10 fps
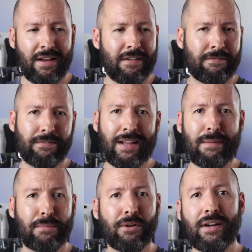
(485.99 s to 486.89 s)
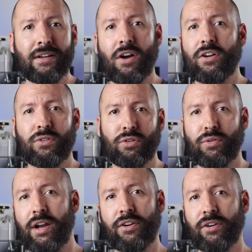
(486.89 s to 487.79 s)
flat burr and conical
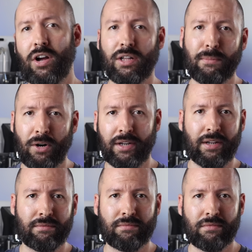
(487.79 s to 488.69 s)
grinder on the market?